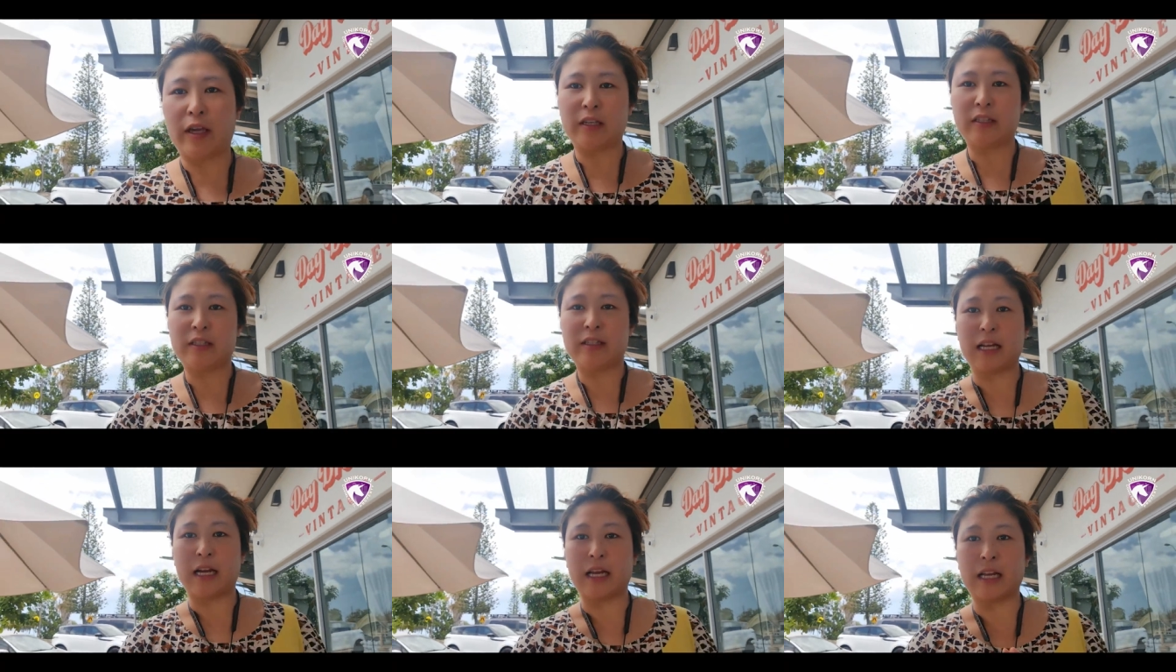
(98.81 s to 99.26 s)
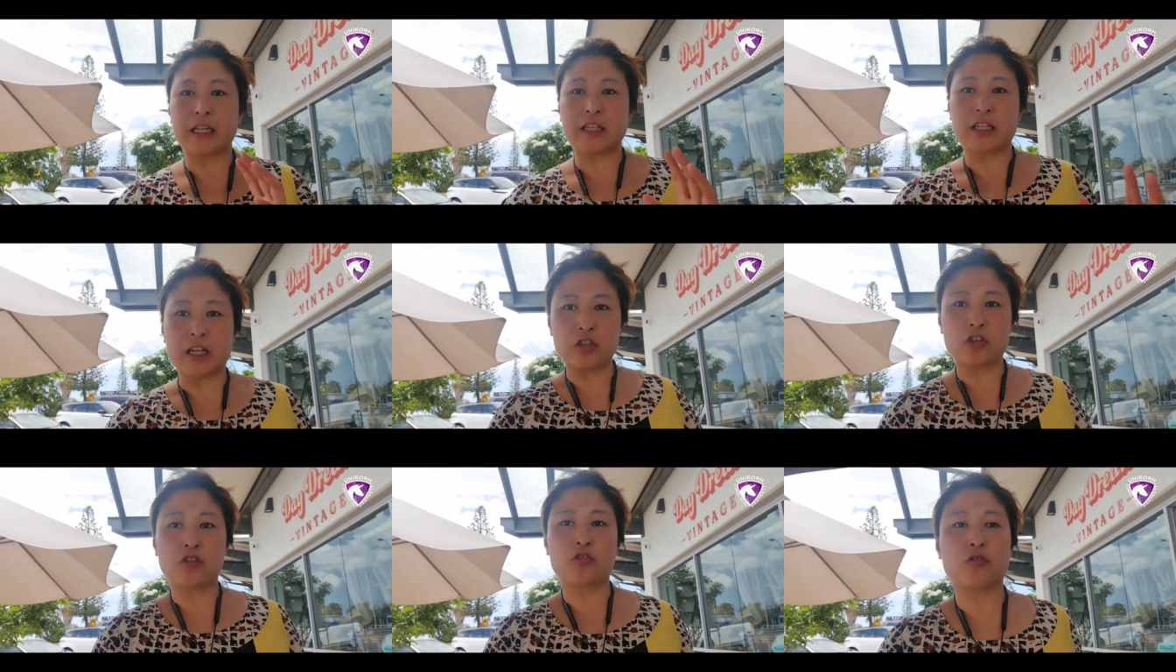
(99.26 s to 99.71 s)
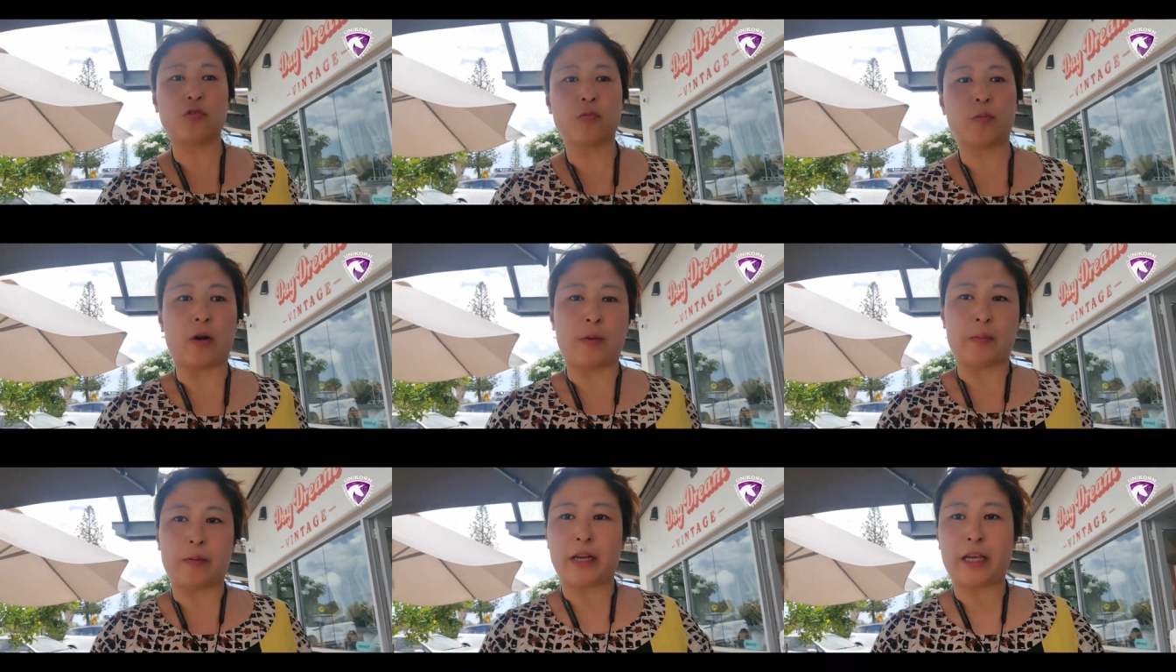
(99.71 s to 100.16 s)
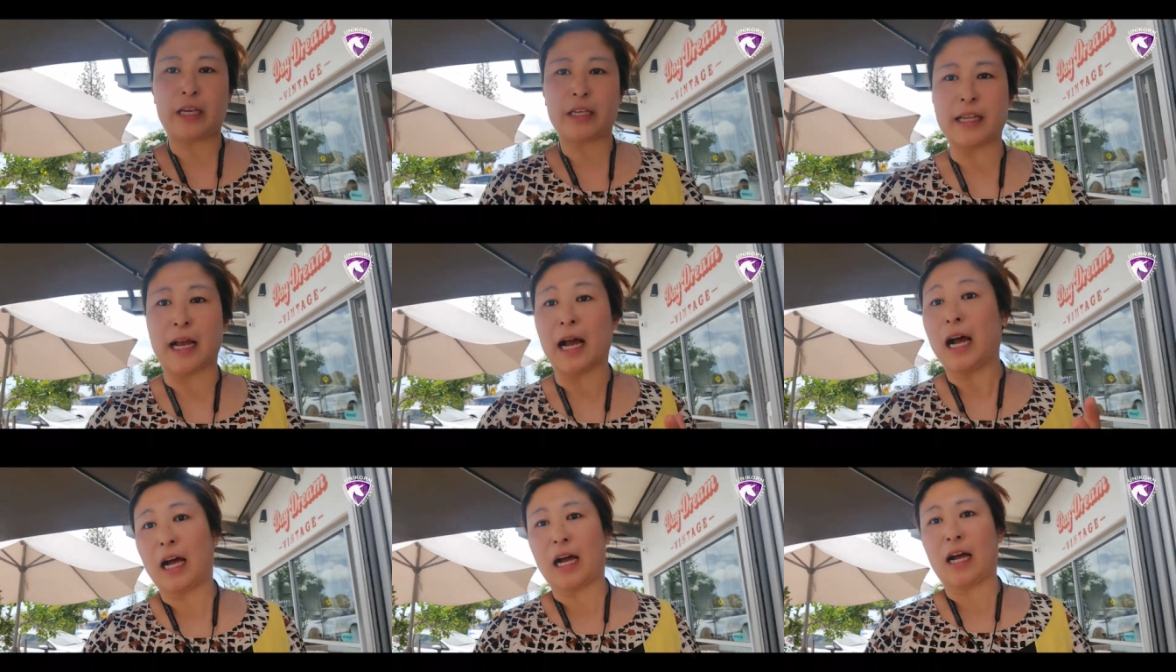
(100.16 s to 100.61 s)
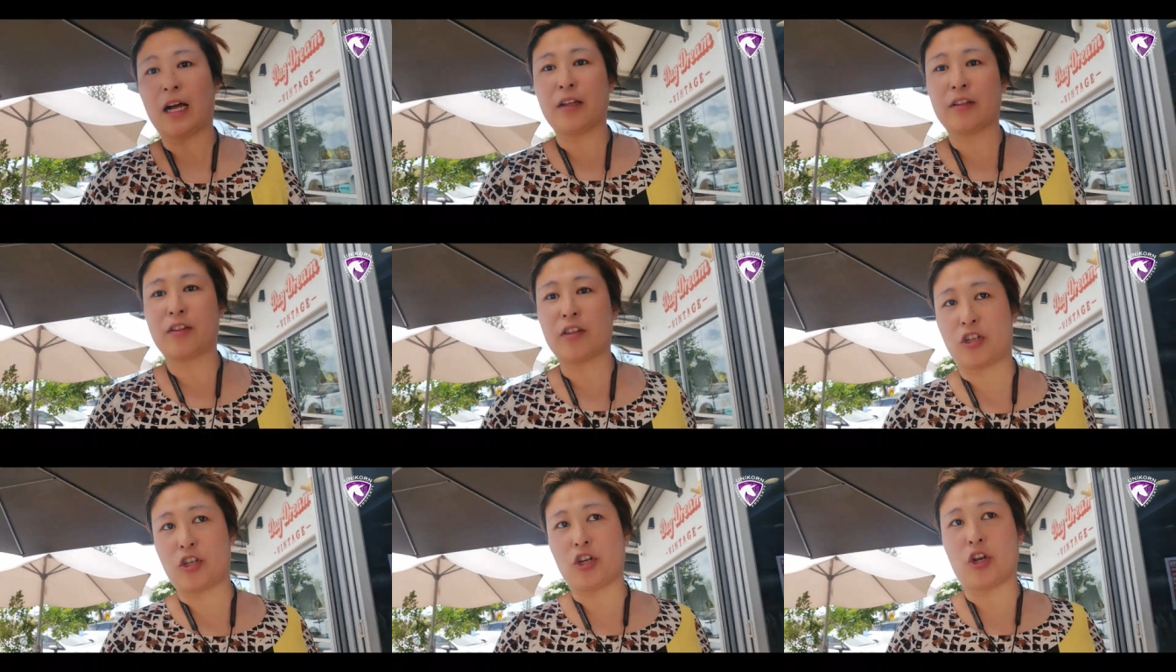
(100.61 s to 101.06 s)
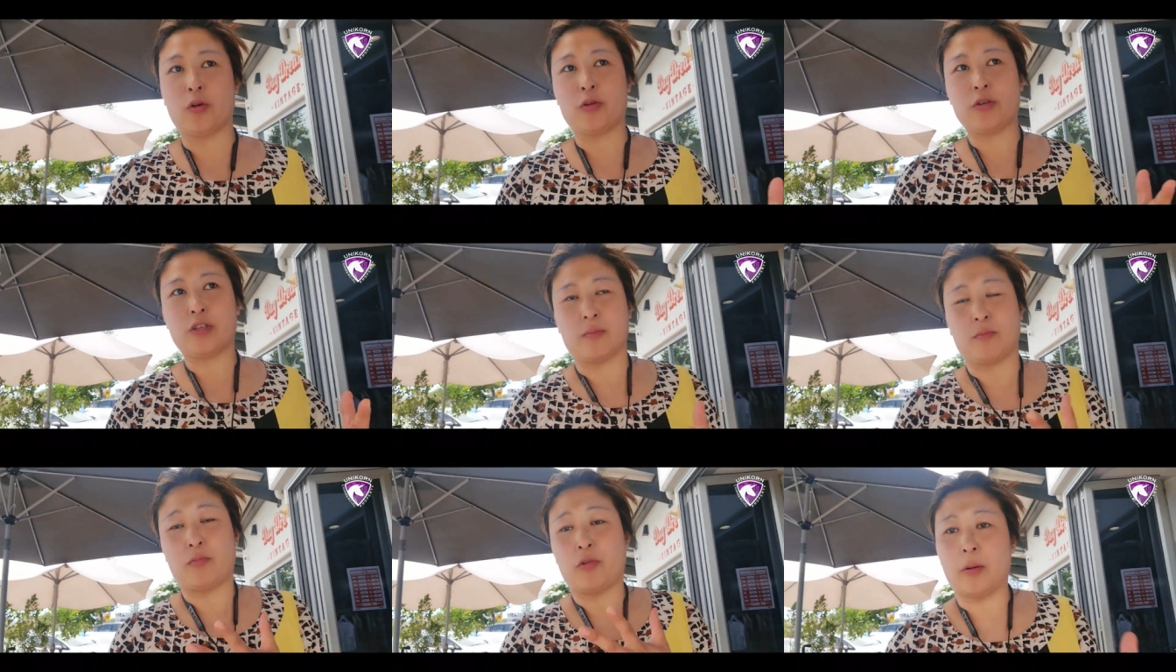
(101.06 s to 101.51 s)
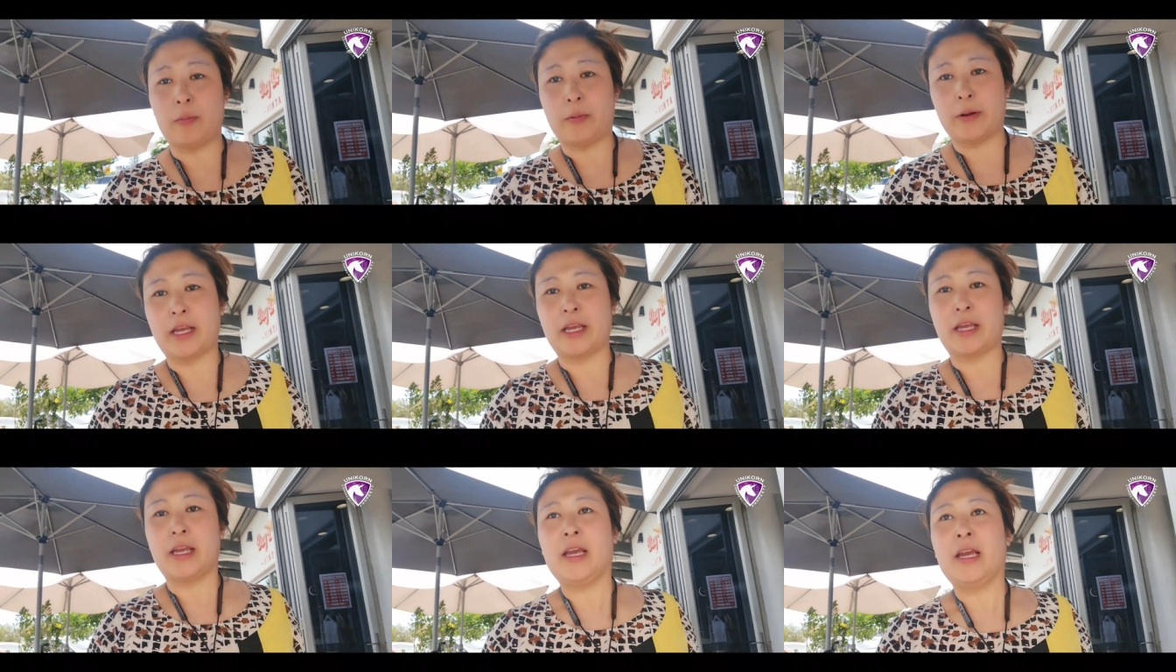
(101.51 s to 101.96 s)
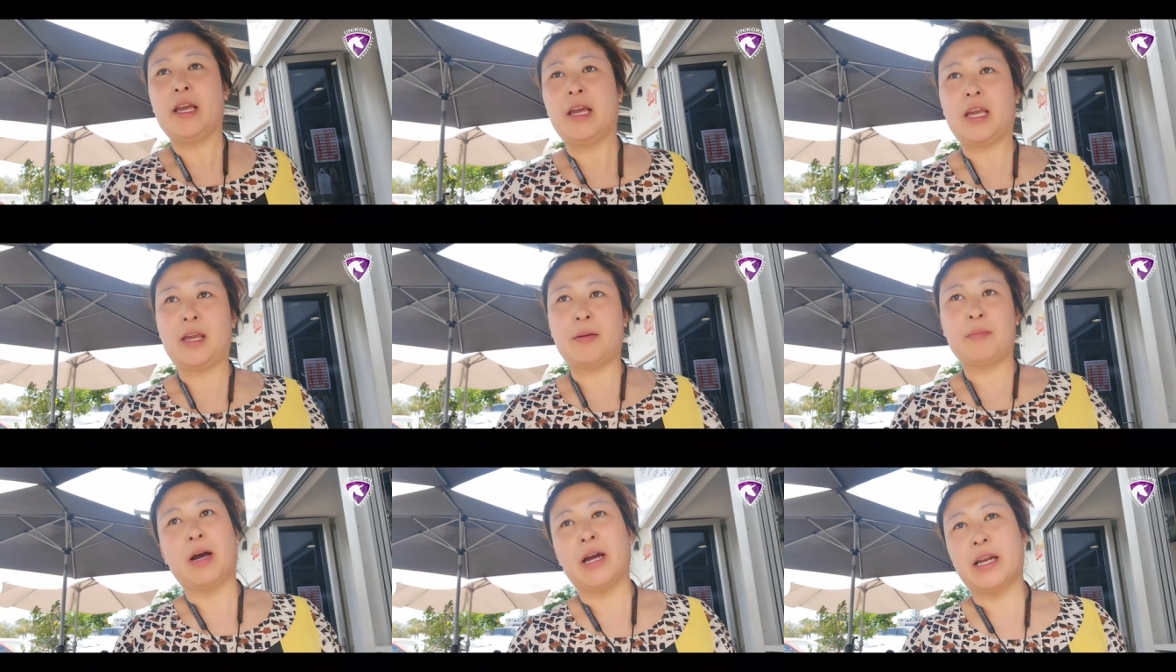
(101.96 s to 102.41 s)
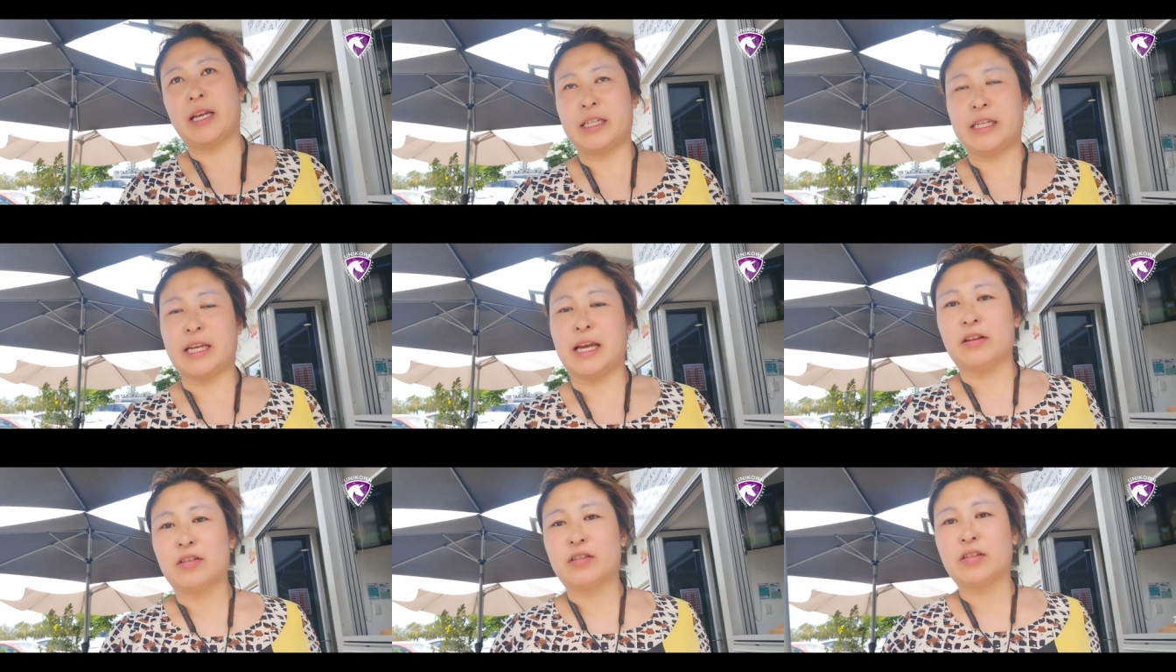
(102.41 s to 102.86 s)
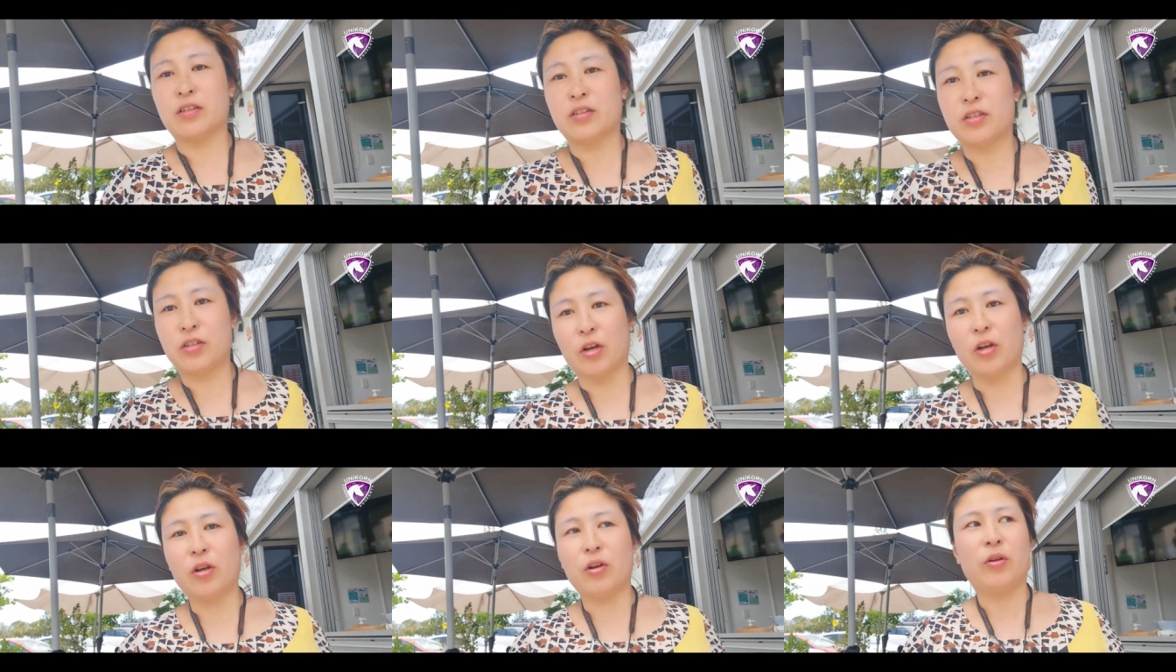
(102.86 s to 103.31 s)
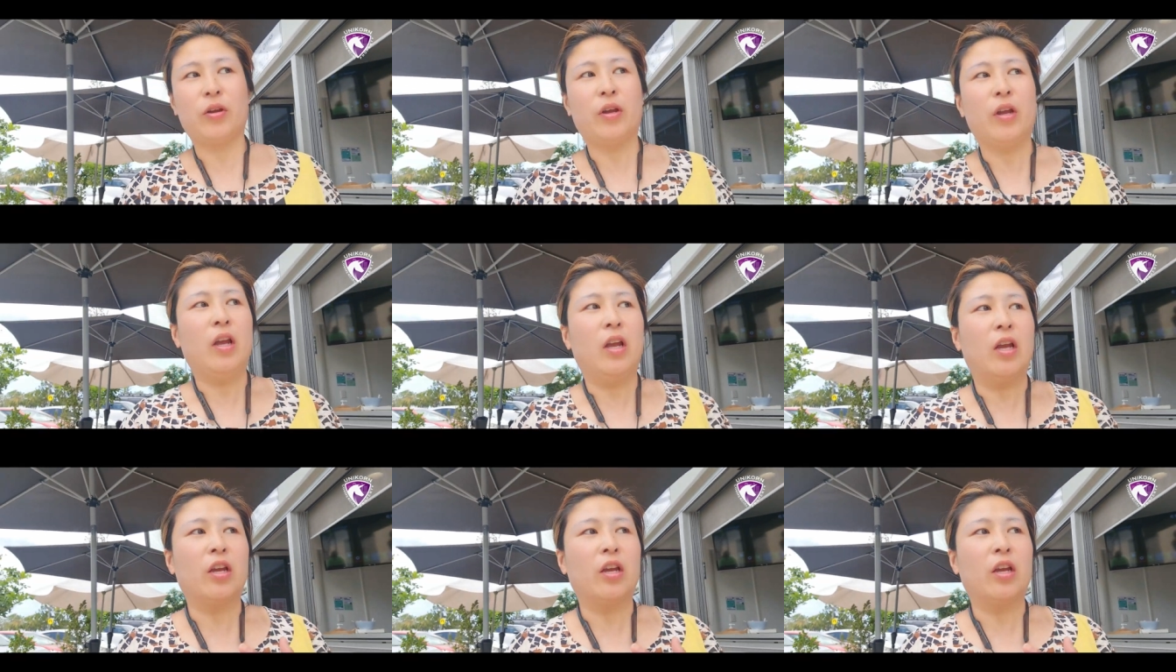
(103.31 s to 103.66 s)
is that industrial properties are the chosen property in mining towns. So